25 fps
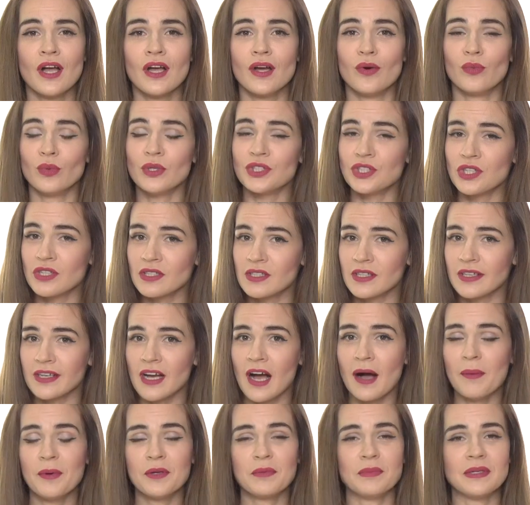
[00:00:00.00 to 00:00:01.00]
which is a
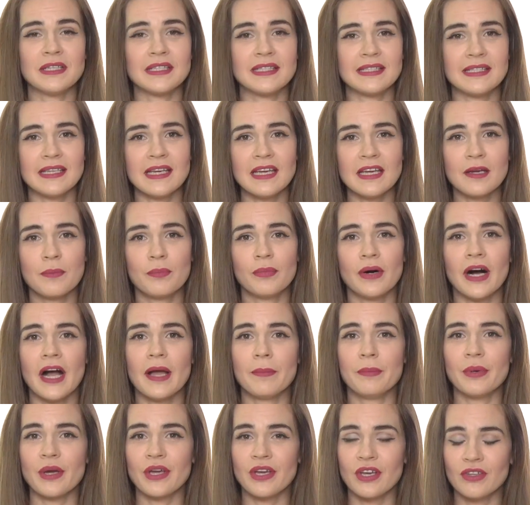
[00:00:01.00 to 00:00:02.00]
common mistake by
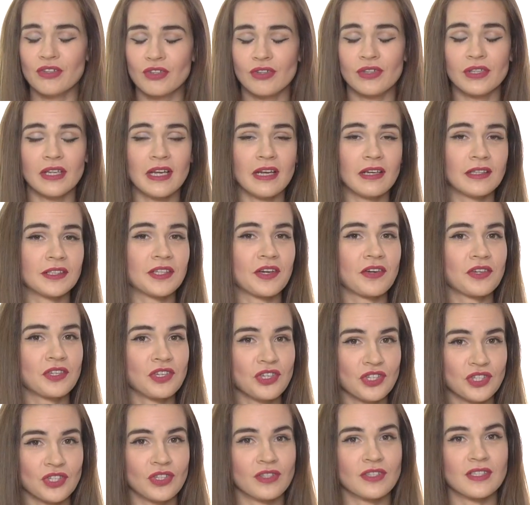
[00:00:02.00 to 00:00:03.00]
beginner nail
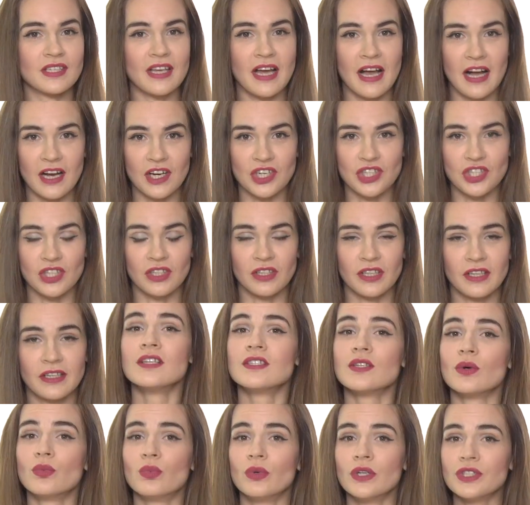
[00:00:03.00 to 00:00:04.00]
technicians actually.
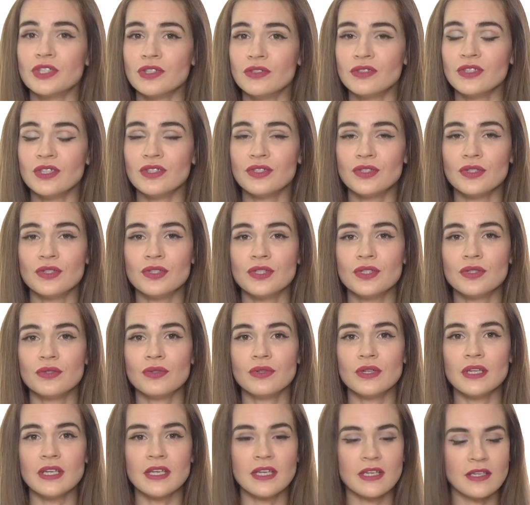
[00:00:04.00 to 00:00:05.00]
So what you need to
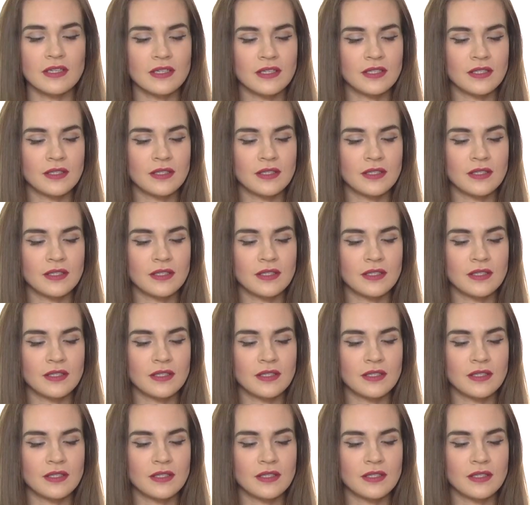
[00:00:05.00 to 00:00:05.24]
do is